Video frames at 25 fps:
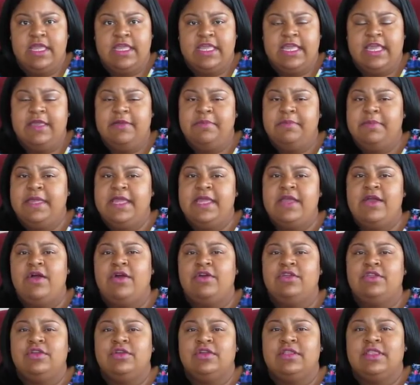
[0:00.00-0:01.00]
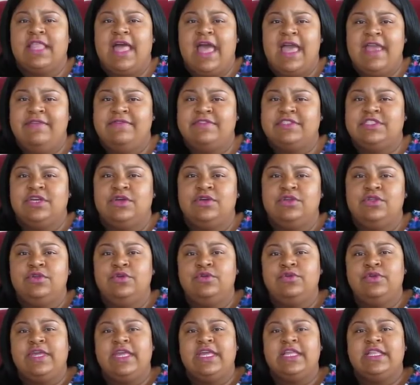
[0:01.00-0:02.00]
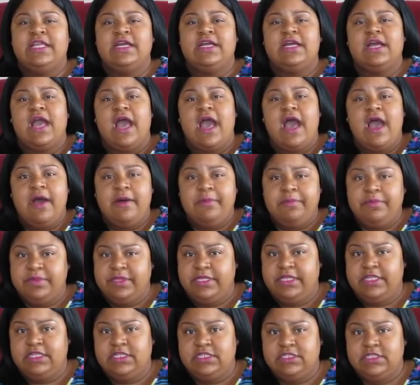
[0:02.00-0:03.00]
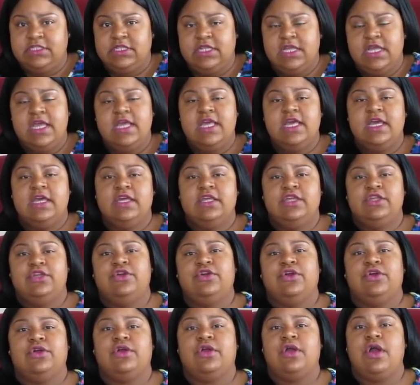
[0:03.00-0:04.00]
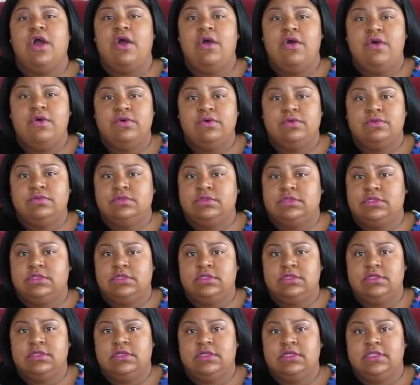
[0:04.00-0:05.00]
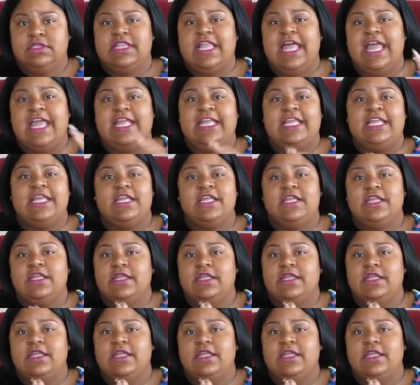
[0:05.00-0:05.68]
can be on your life, so you can accomplish your goals like